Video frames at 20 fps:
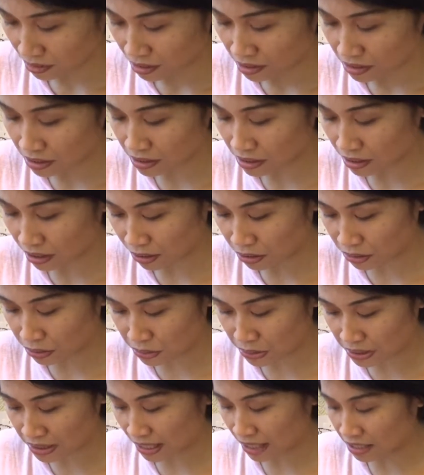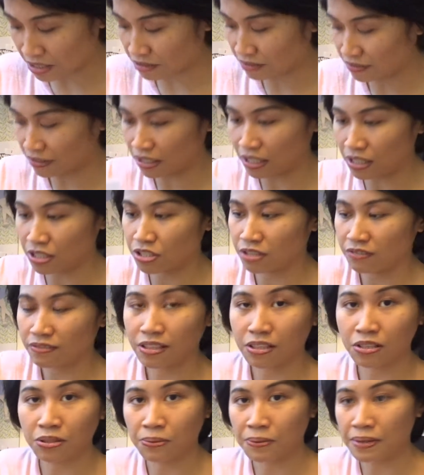These are 2 sets for each of
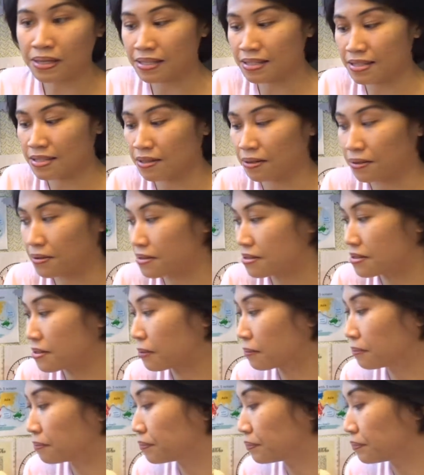the twins also.